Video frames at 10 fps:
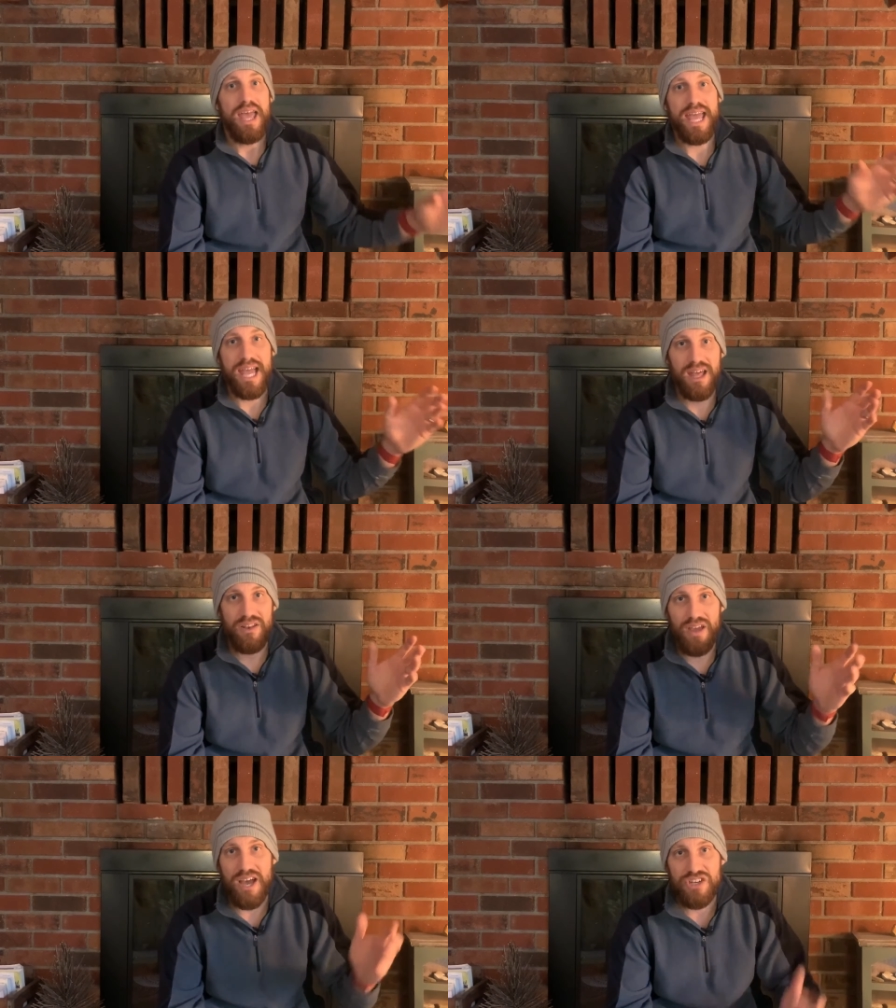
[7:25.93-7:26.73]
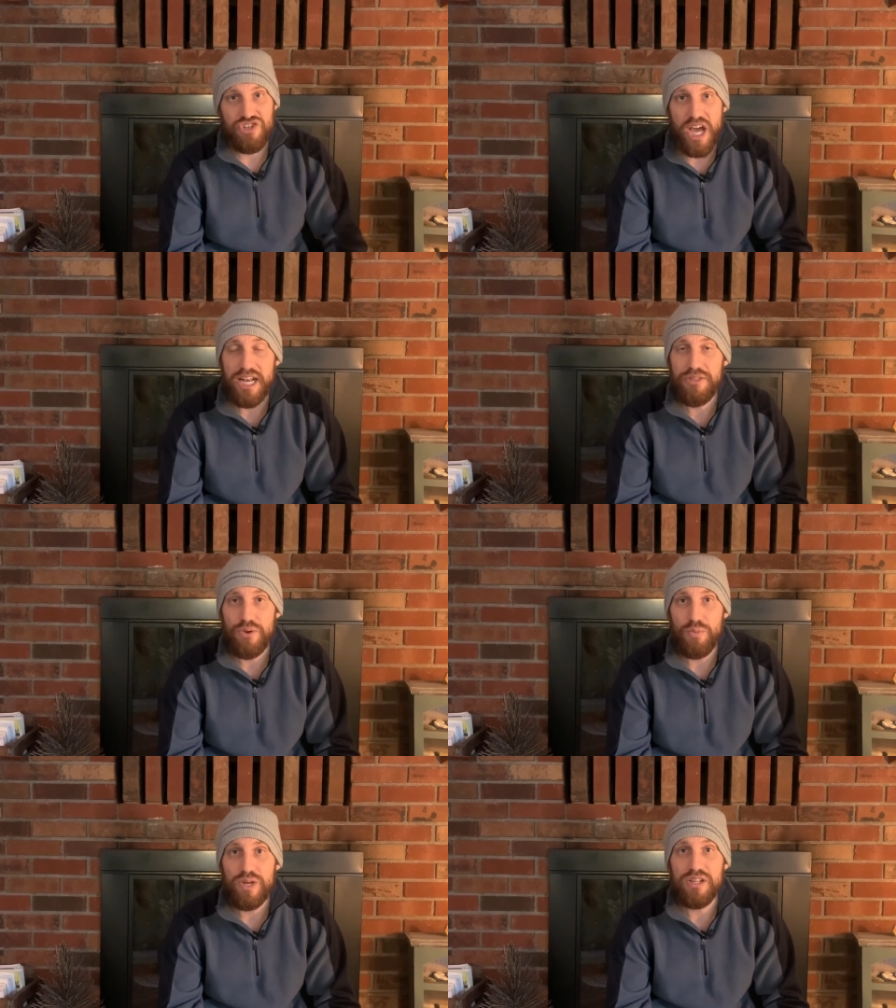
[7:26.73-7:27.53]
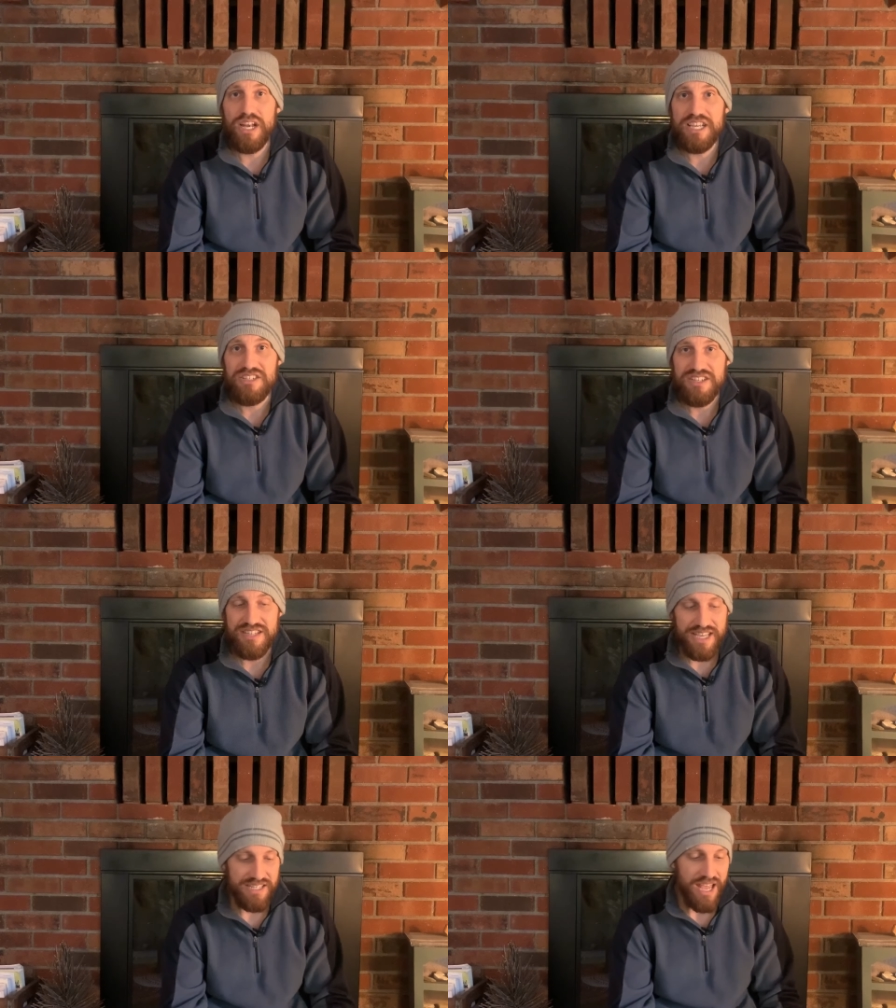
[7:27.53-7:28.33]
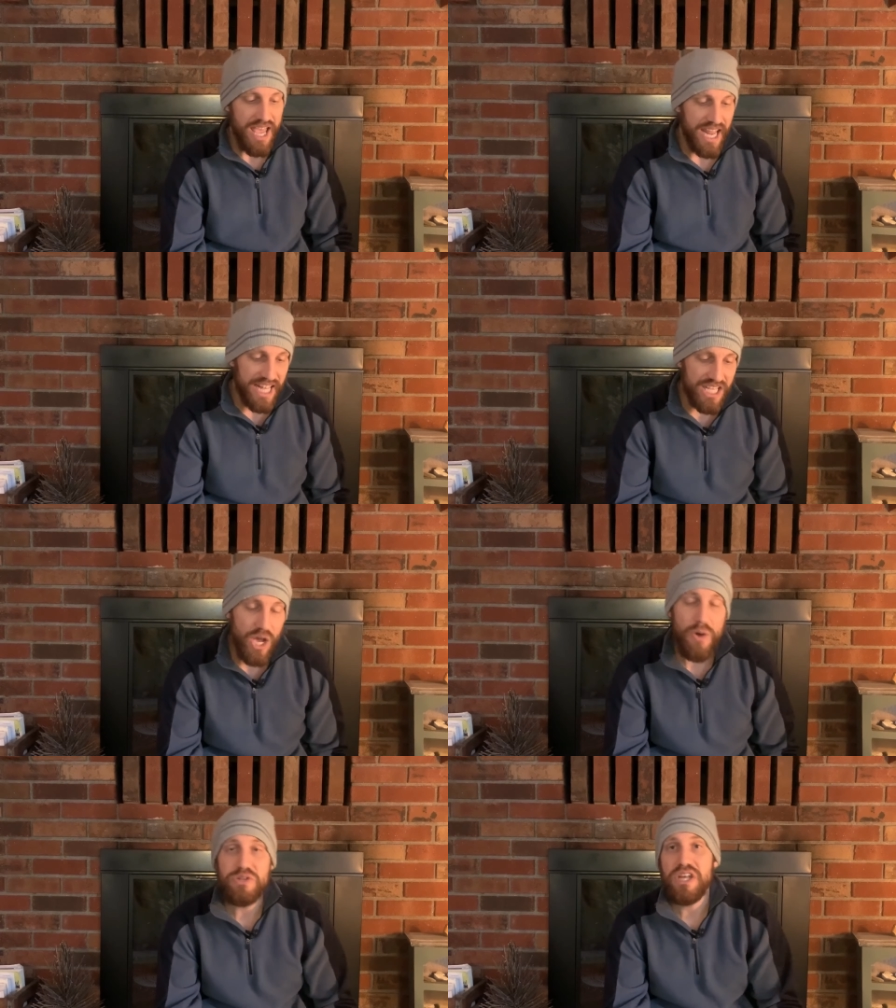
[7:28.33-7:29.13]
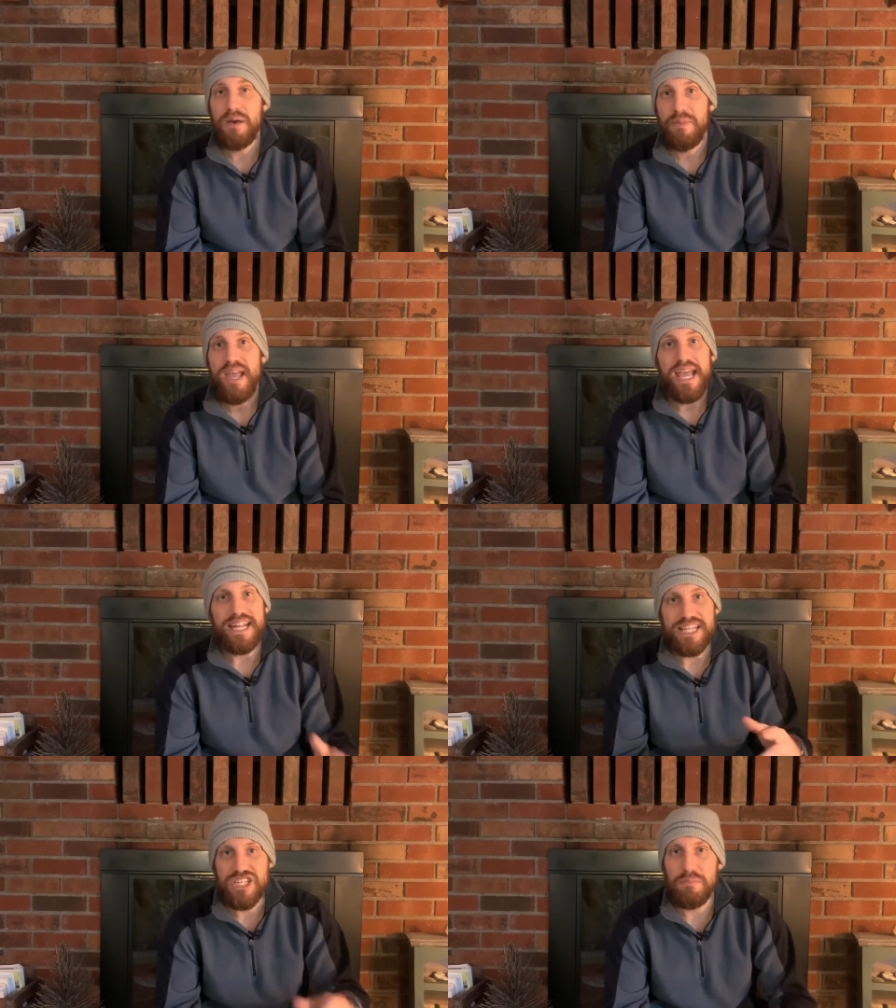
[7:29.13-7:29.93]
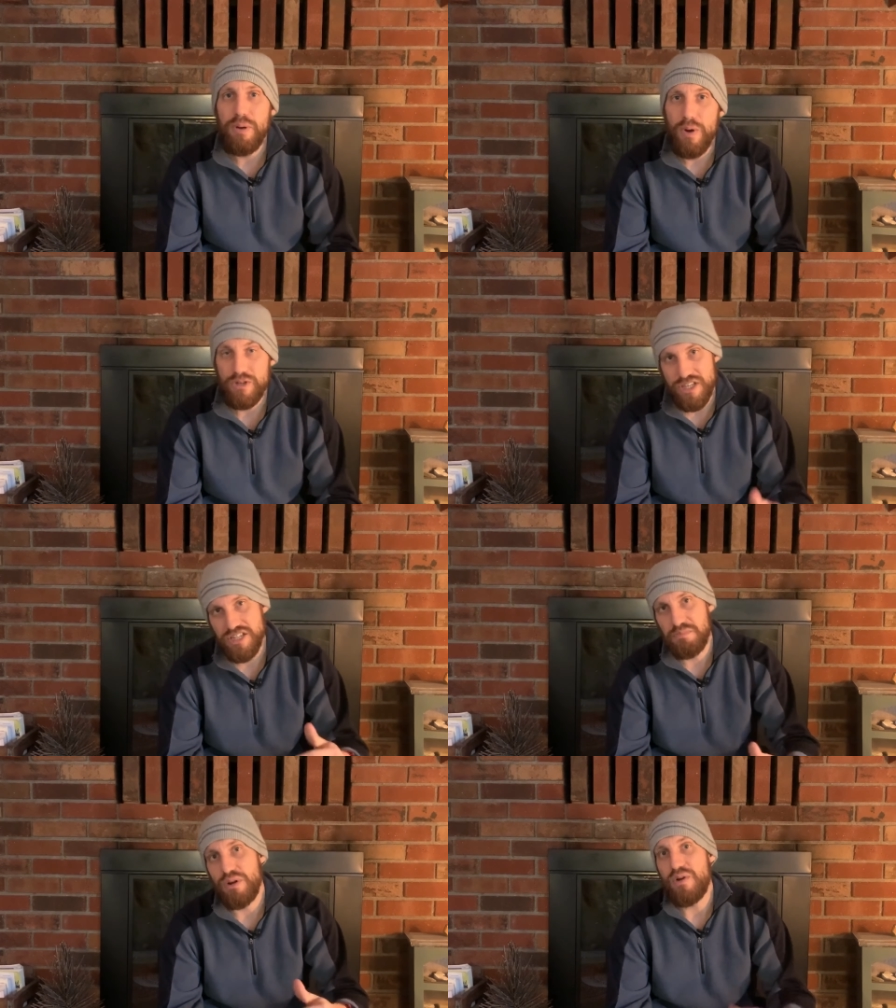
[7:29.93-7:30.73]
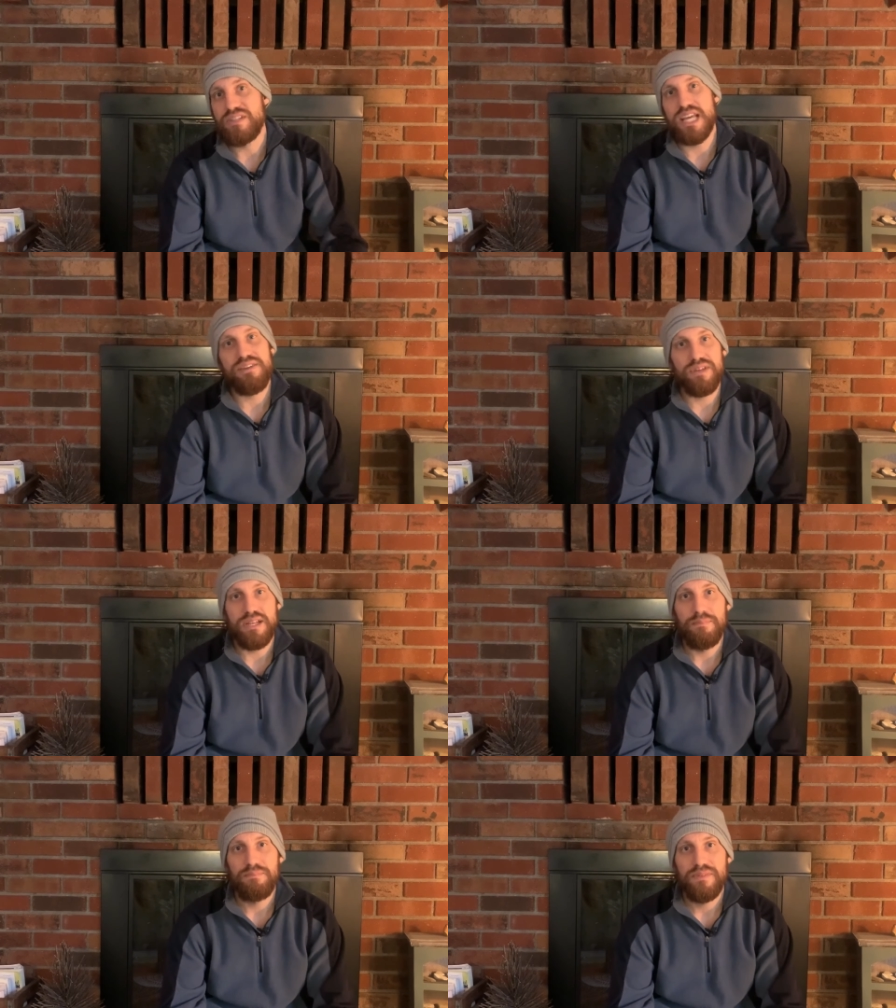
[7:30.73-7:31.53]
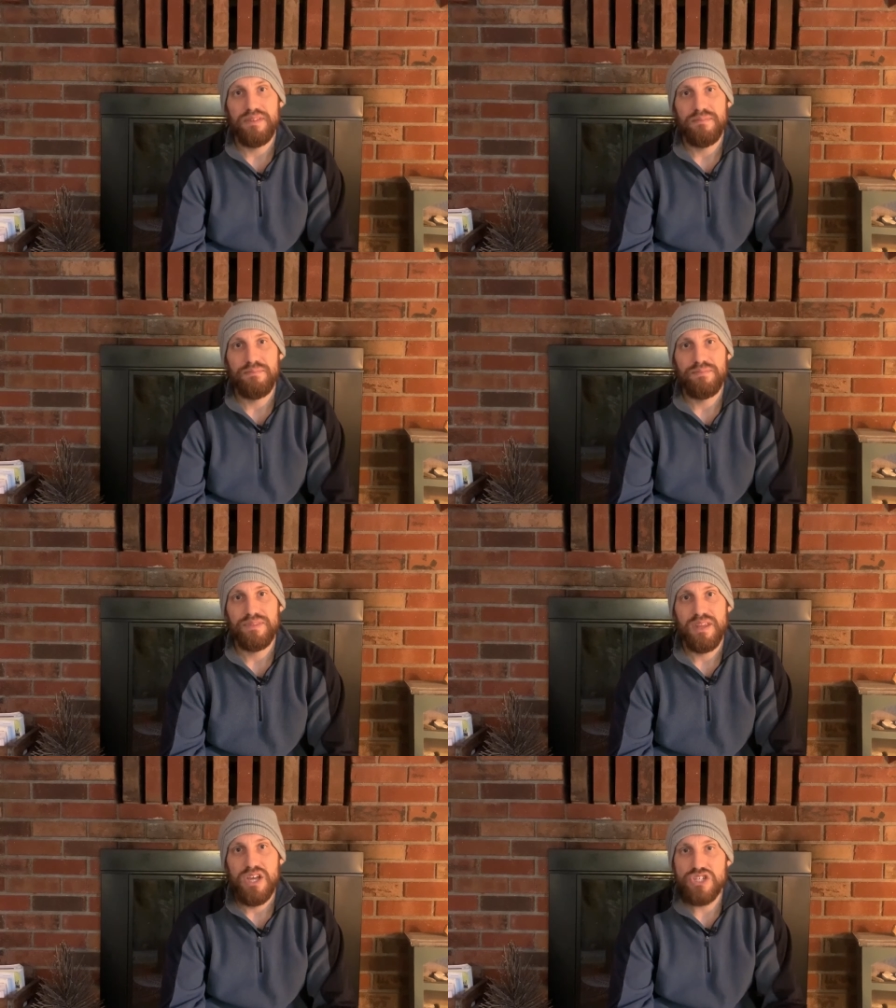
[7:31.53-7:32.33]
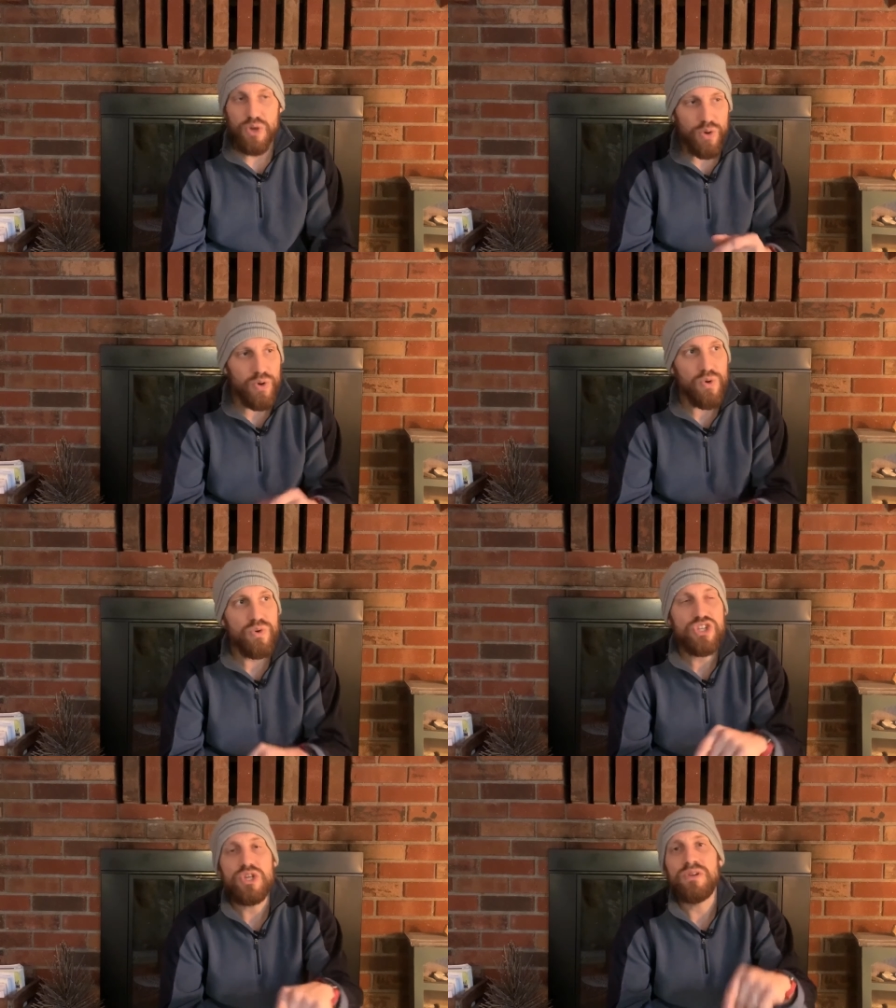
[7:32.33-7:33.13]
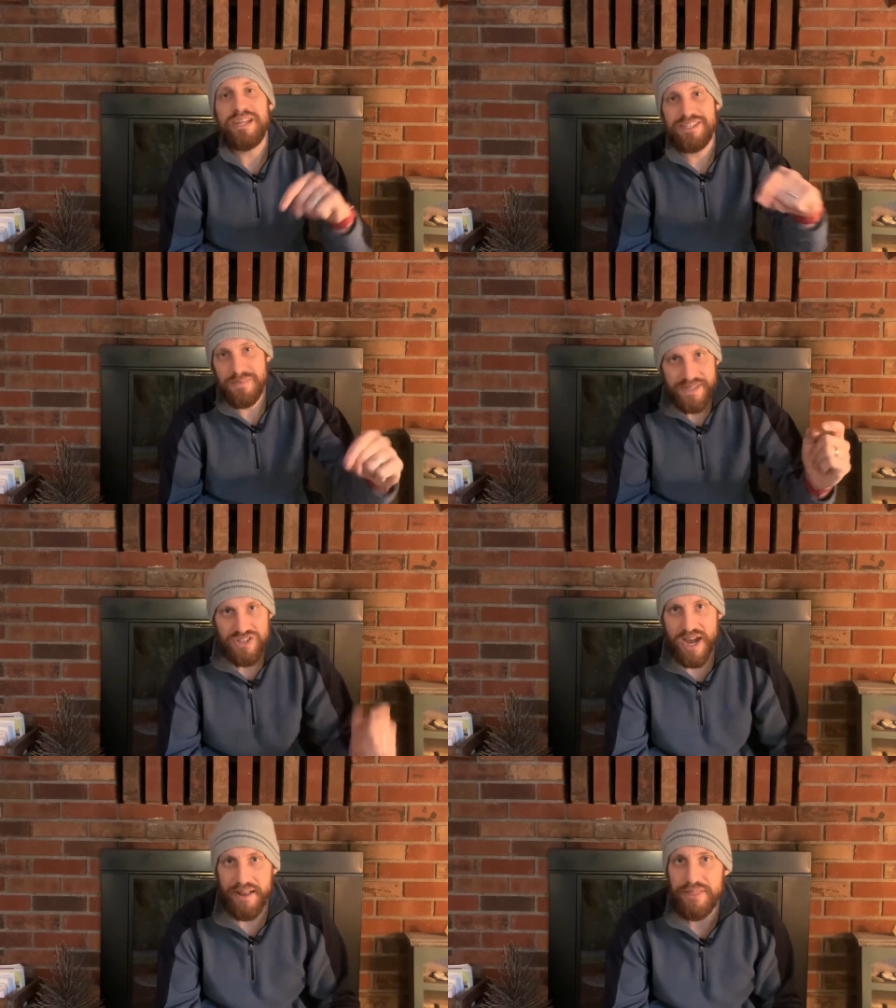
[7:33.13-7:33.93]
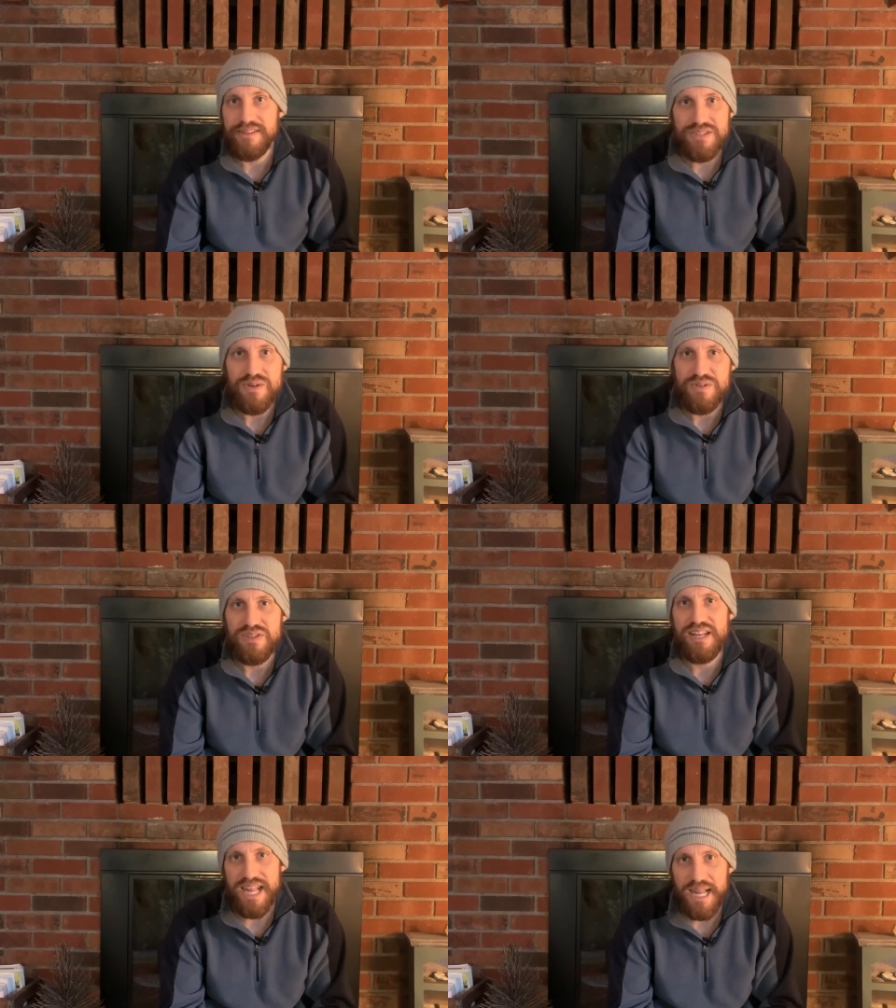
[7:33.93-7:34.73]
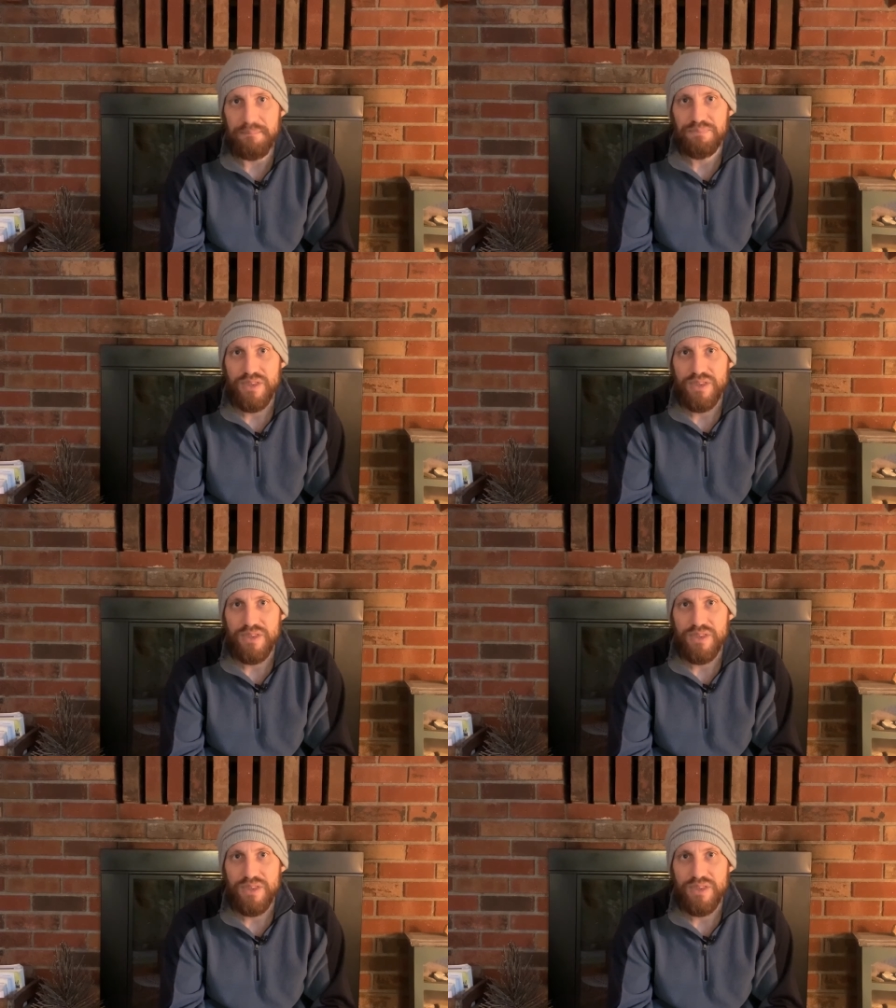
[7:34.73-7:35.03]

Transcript: And uh, Jonathan realizes this, and he goes up and he supports his bro David. So who do you need to be Jonathan to today?